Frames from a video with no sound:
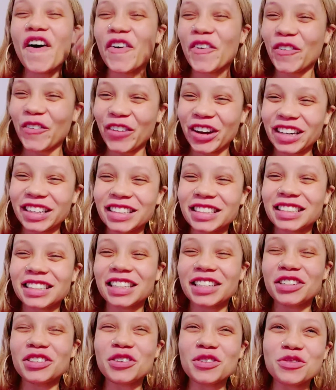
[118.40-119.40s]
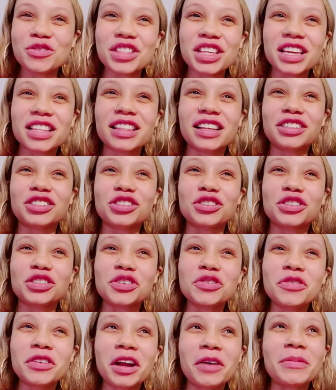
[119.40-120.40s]
what is the new thing that you're
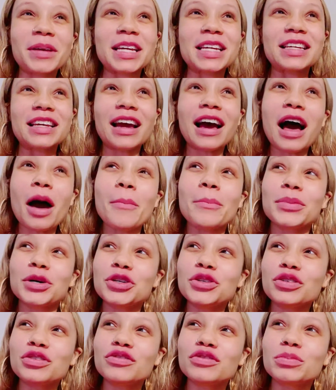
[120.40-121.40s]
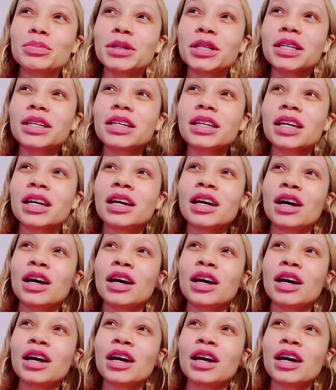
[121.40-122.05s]
doing? I mean, yeah, I moved, but